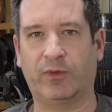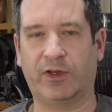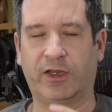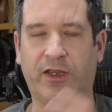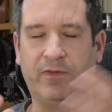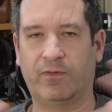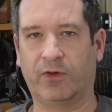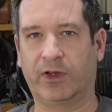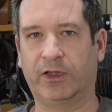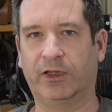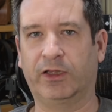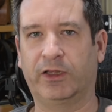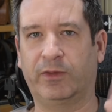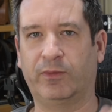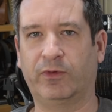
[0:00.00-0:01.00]
can hear very
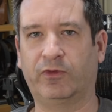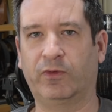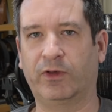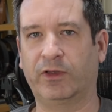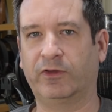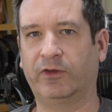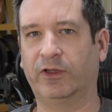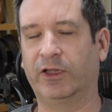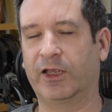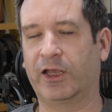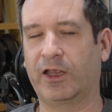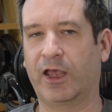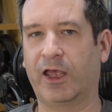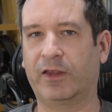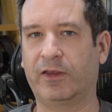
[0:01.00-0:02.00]
clearly
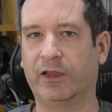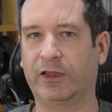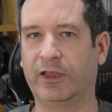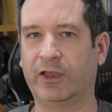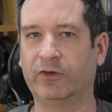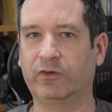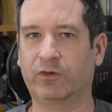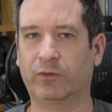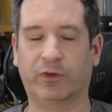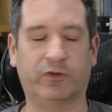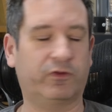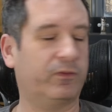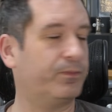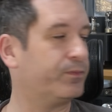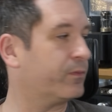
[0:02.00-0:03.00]
delineate the
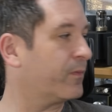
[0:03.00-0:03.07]
instruments.